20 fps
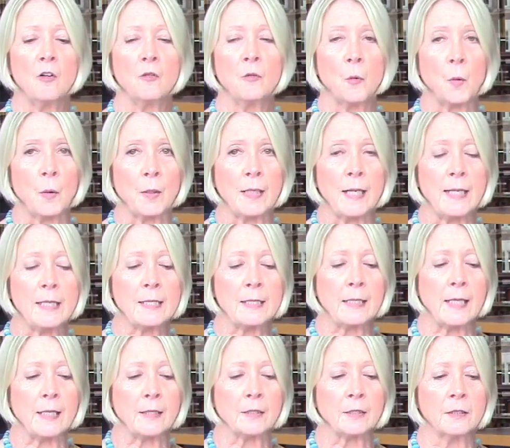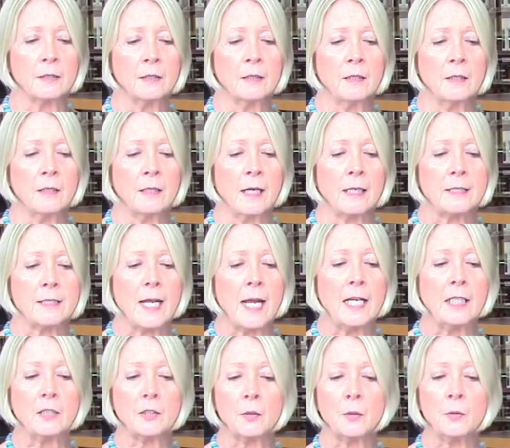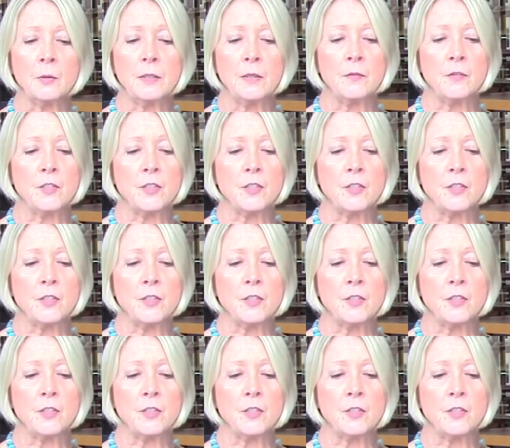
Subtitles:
4 days later, a tailor who lived